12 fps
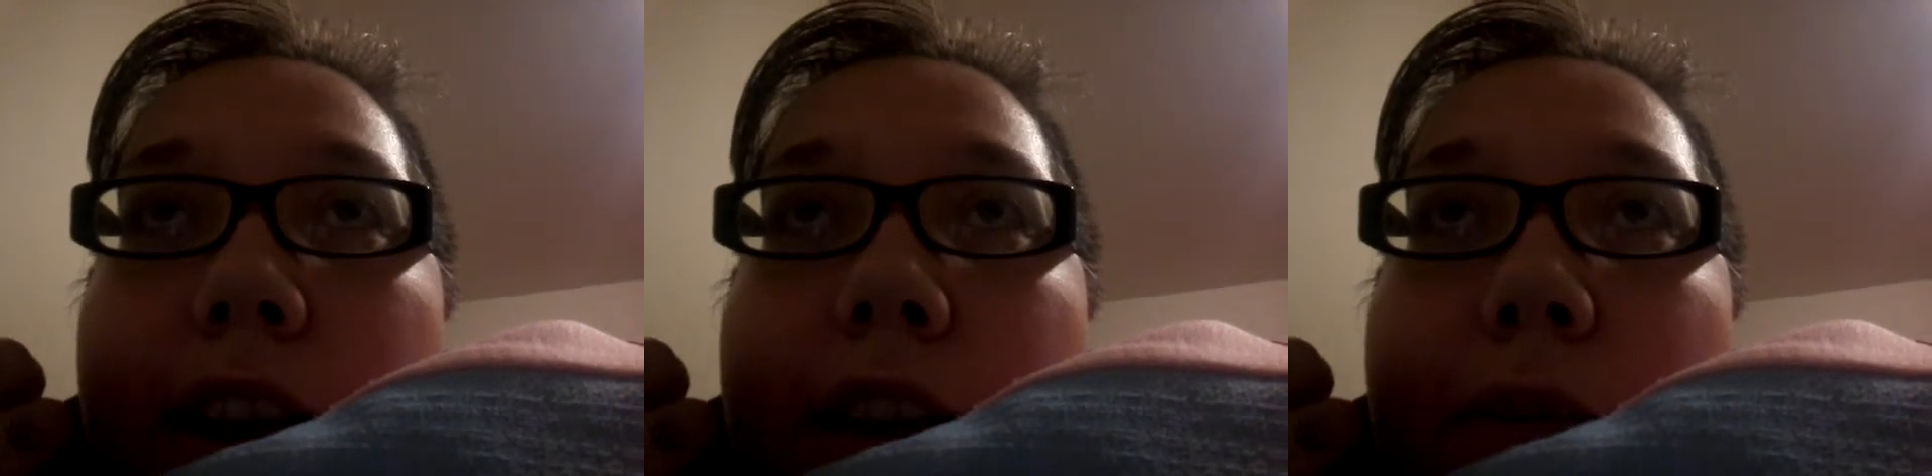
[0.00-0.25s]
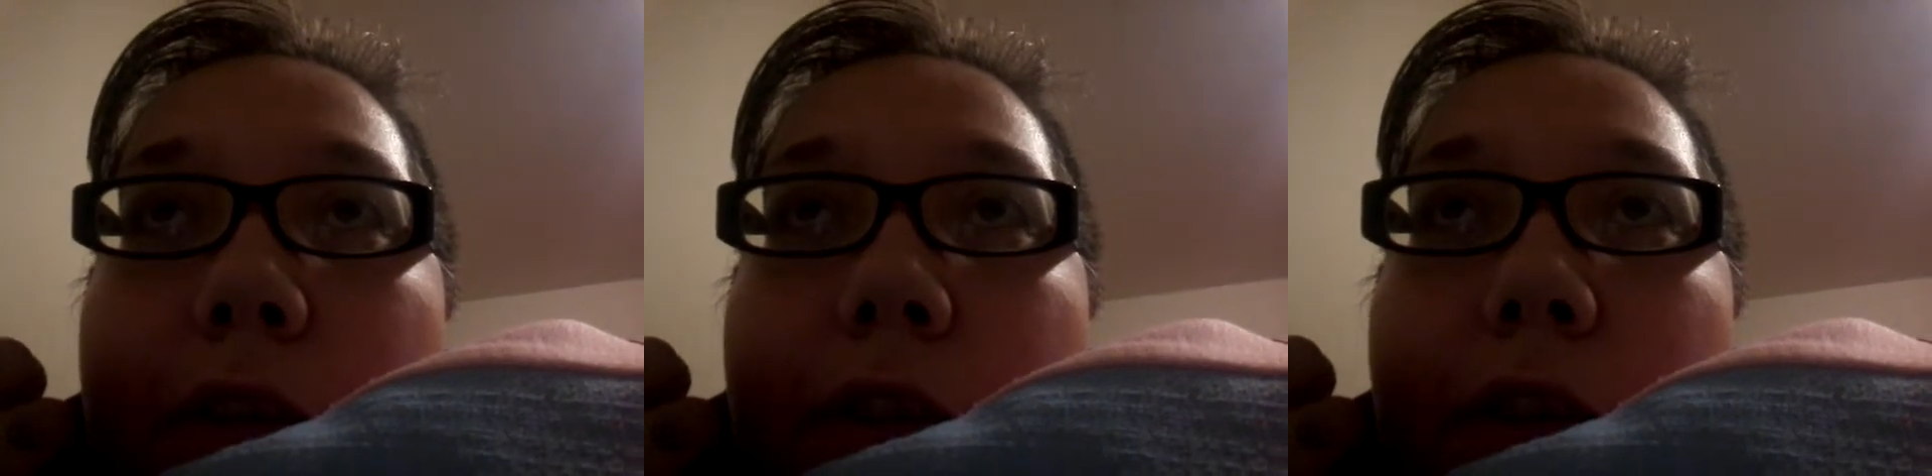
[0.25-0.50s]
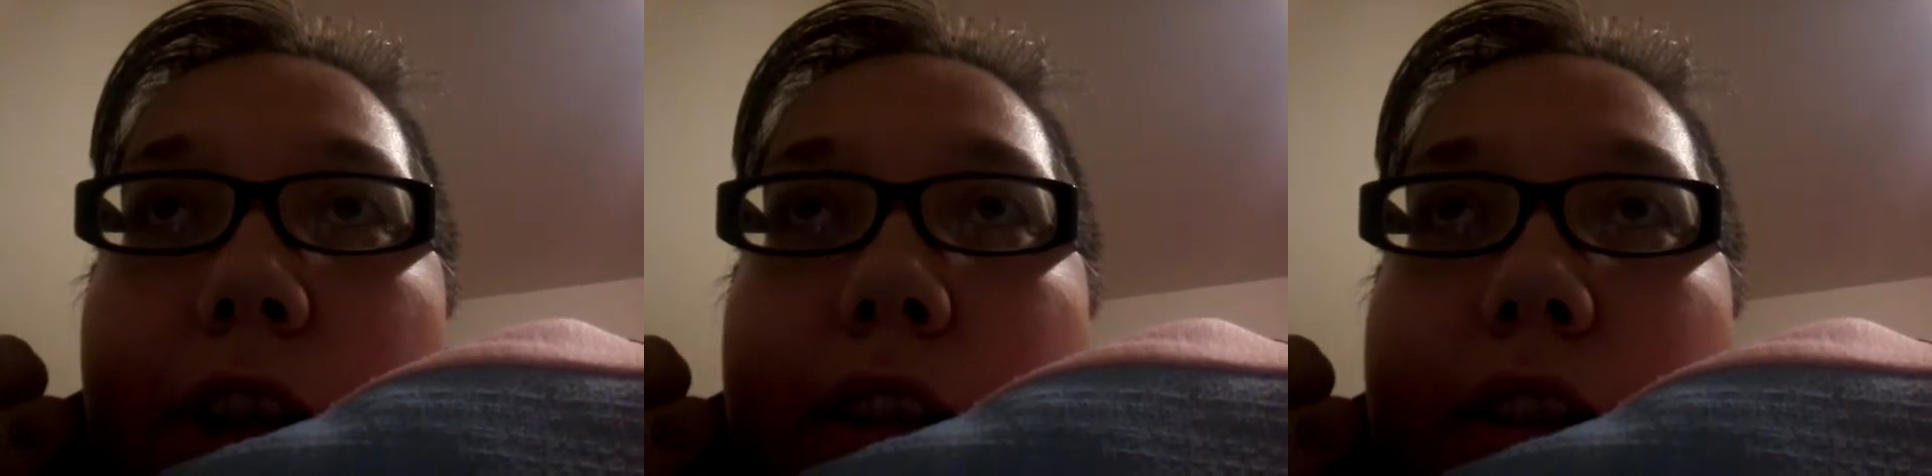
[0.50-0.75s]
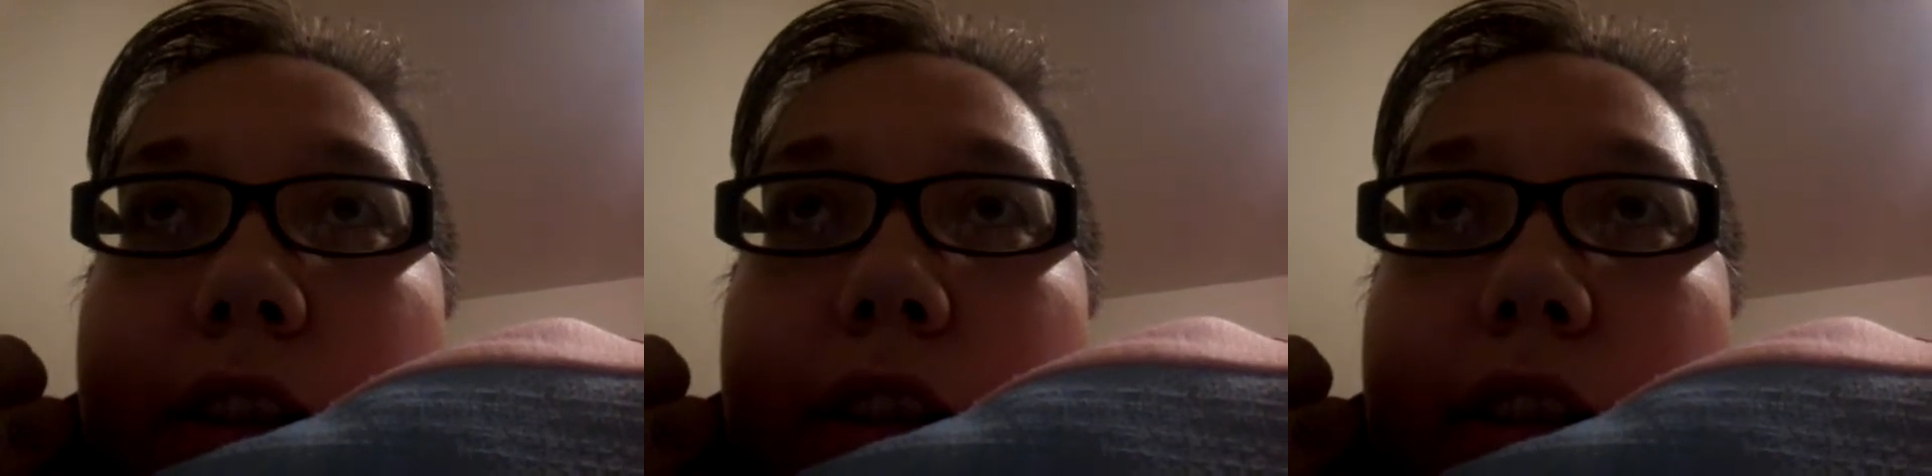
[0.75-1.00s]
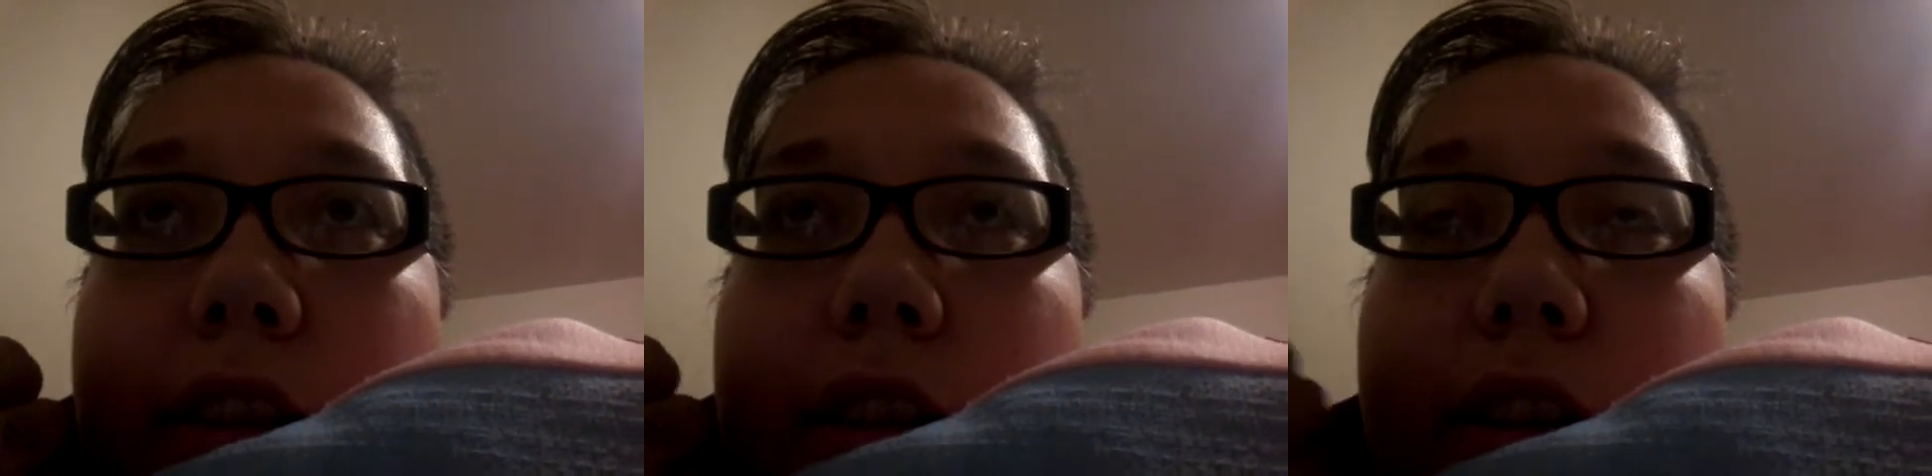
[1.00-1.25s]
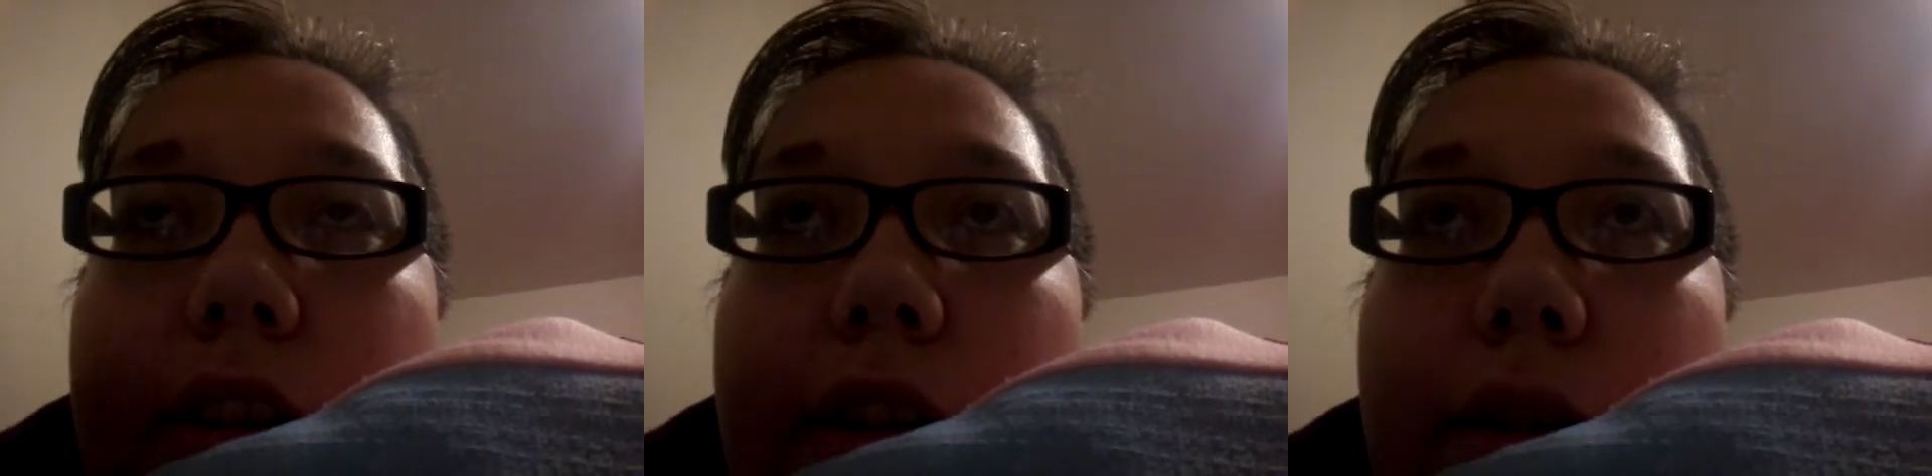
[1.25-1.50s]
ever felt
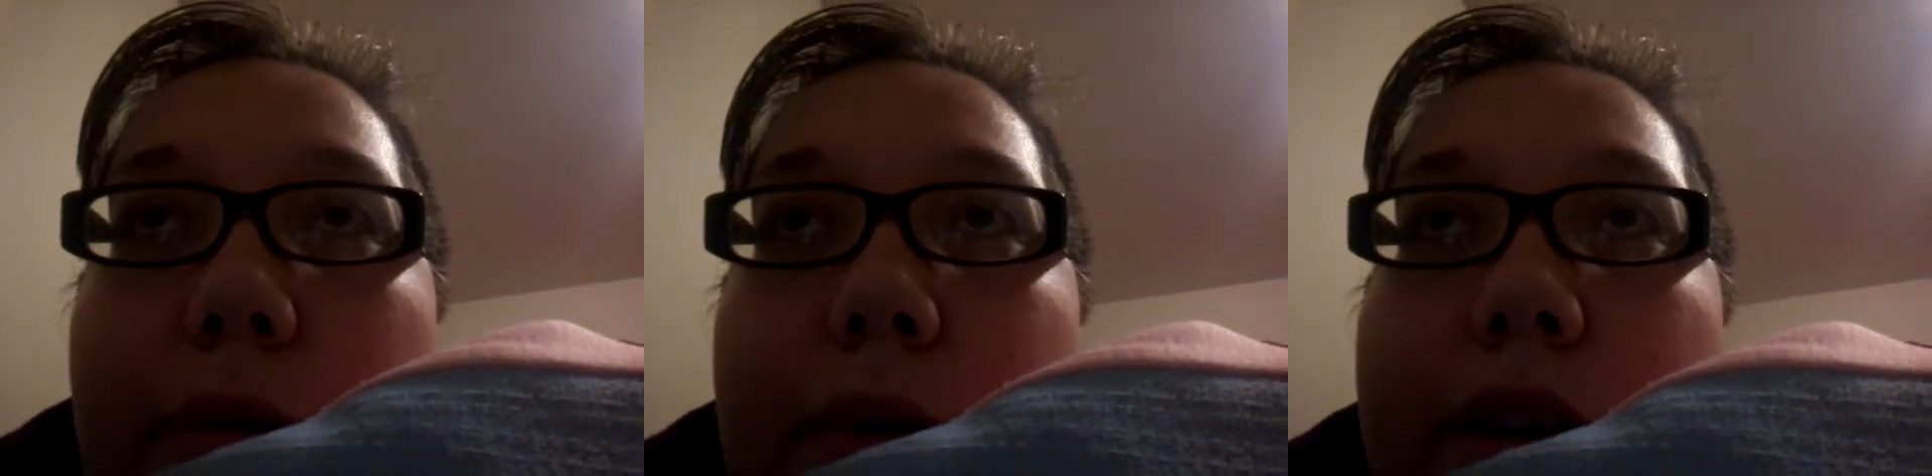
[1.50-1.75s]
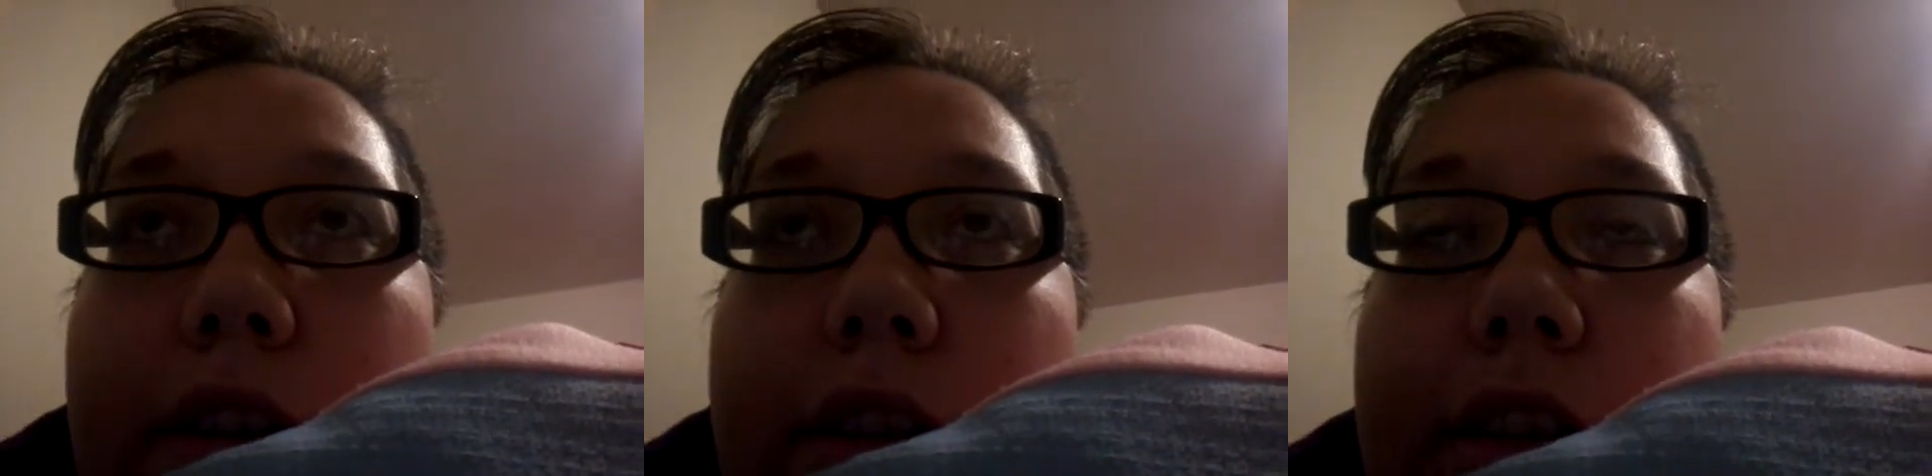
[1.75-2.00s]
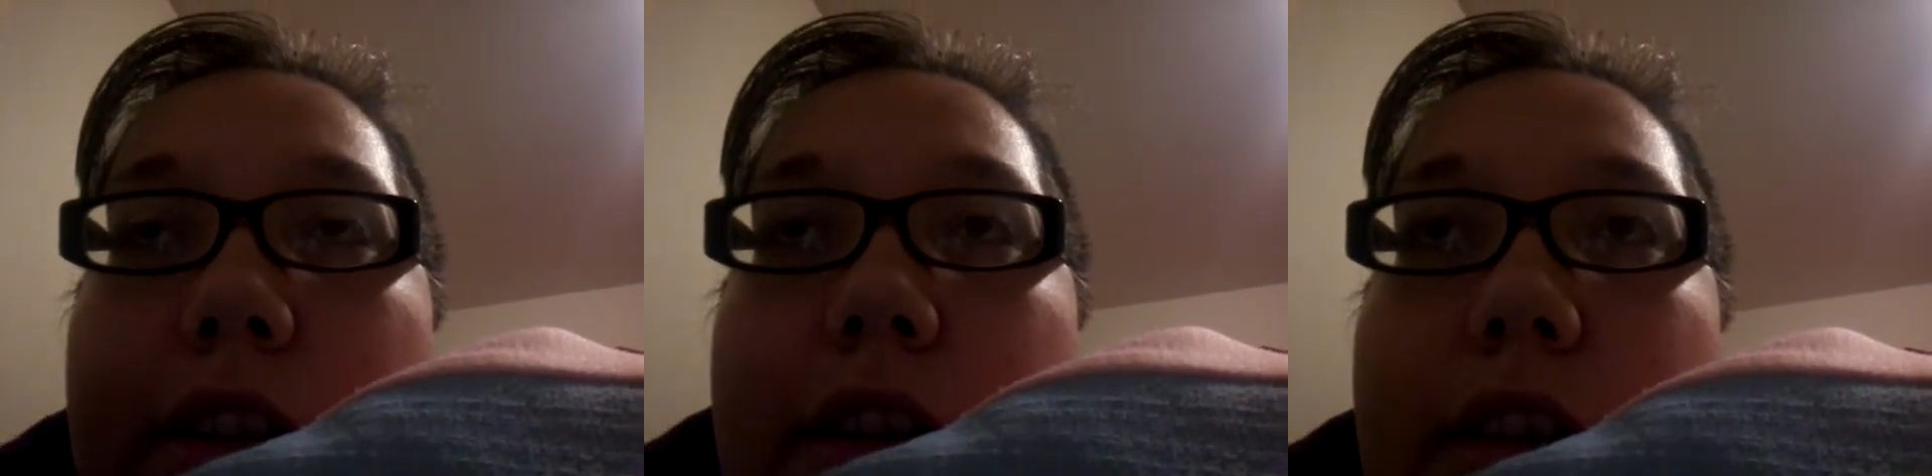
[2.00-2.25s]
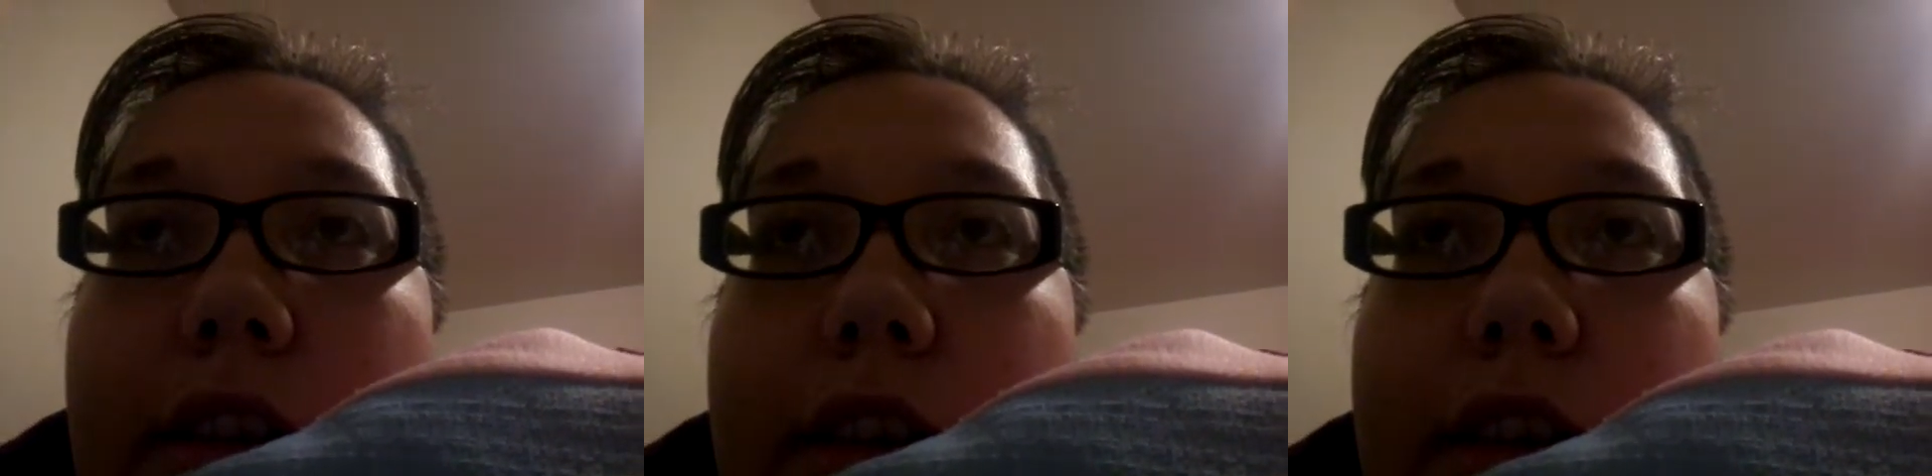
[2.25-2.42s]
was